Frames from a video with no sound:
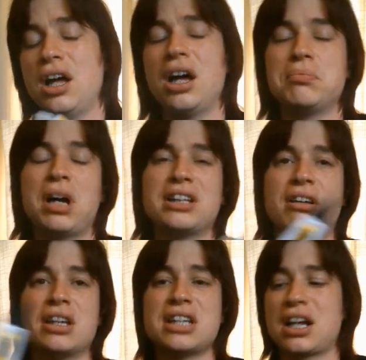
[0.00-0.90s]
I, I
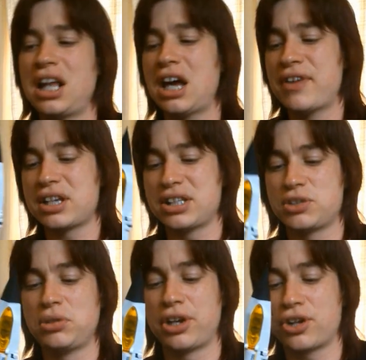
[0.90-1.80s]
don't exactly have access
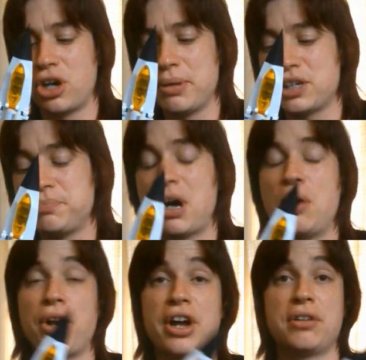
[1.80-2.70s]
to a lot of comics, bar
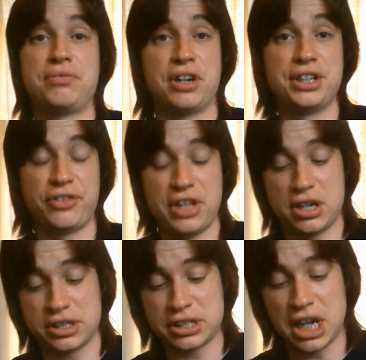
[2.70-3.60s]
what I can find on the
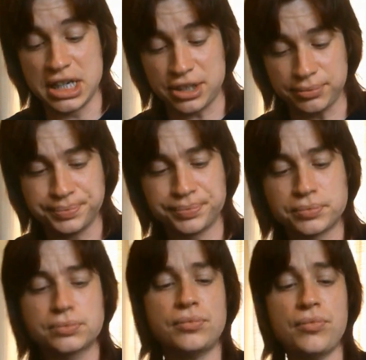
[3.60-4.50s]
odd site,
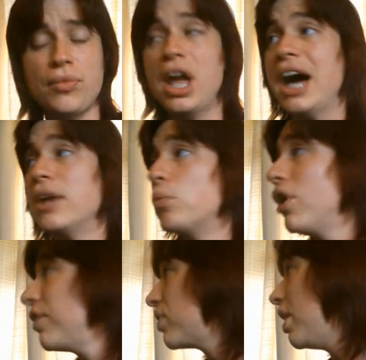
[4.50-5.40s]
and what
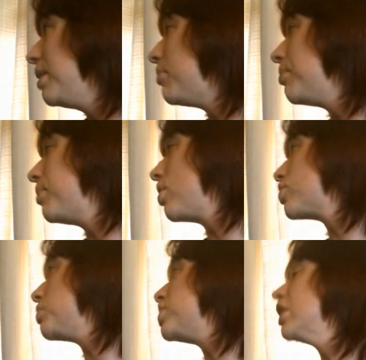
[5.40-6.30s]
I've got in my
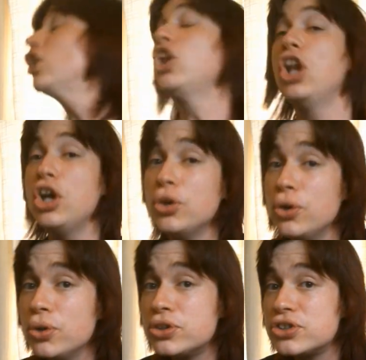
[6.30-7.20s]
box, which
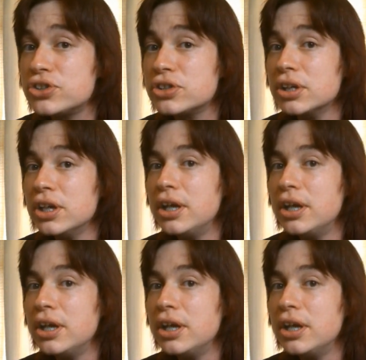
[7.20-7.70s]
includes